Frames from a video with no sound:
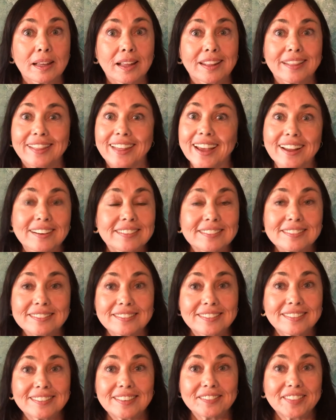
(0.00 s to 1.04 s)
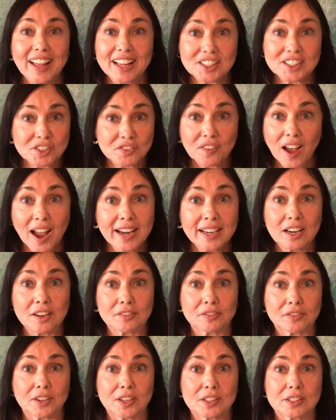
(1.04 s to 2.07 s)
then that's fine at
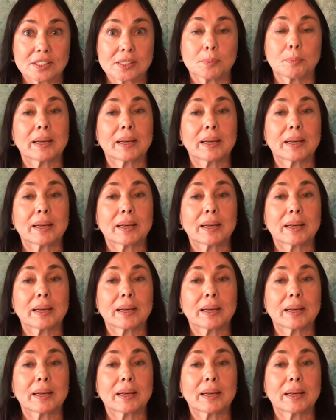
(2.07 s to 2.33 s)
first,